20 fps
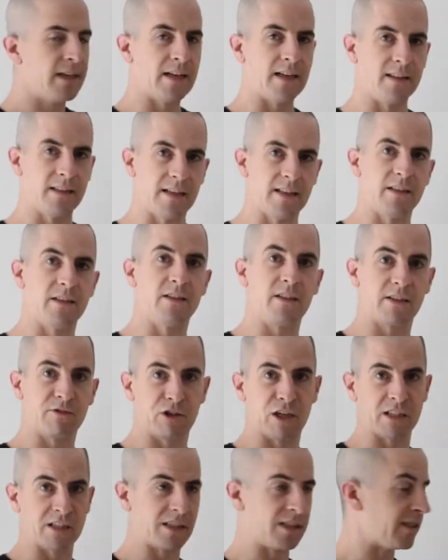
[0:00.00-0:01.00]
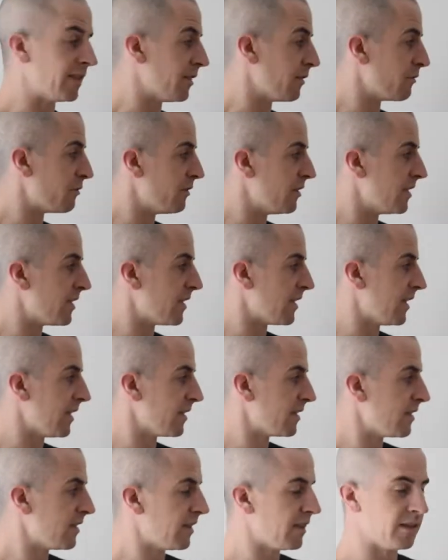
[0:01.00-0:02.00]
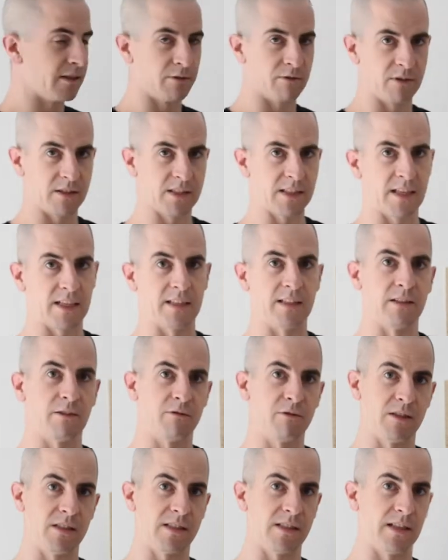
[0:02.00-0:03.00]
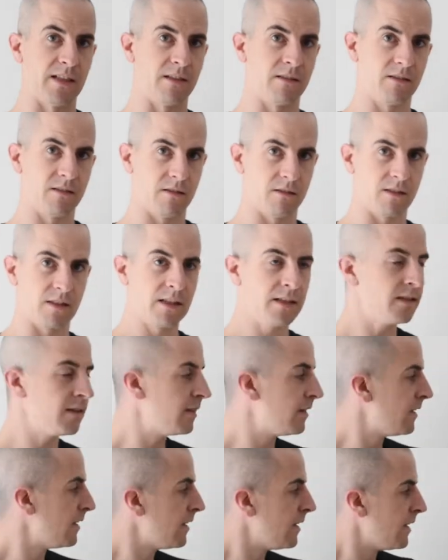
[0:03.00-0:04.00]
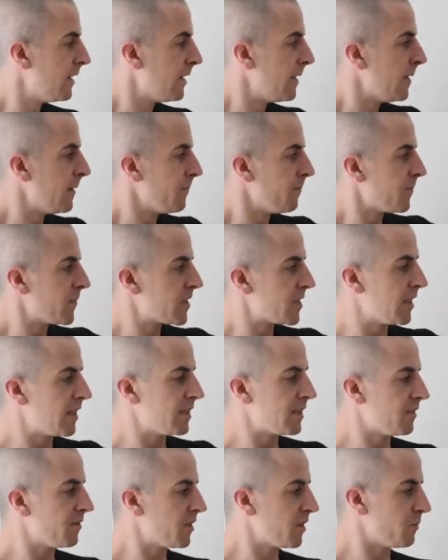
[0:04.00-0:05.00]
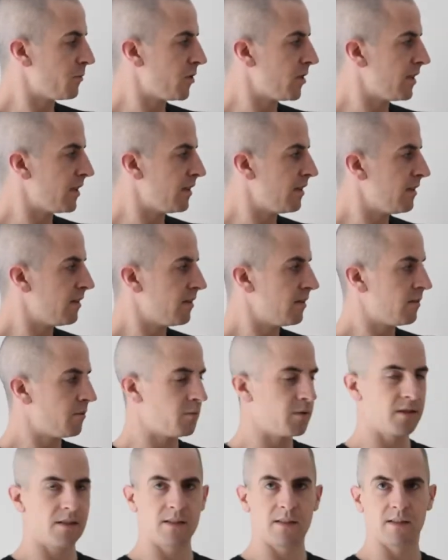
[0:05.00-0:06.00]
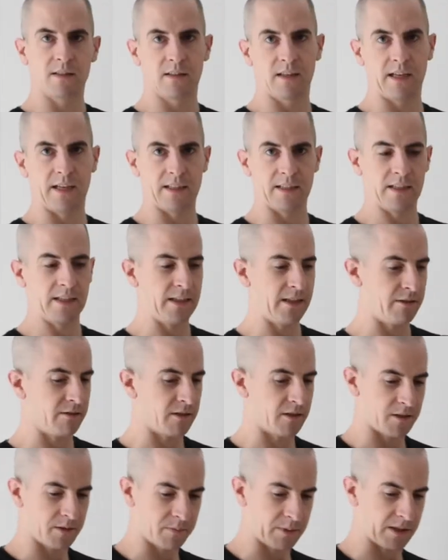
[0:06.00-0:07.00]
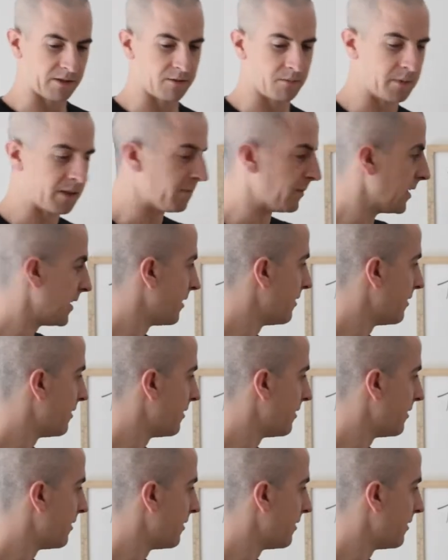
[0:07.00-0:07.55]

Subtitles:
and then you gradually increase that, and increase that, and increase that, okay? So that's if somebody was to land here on the spectrum. Let me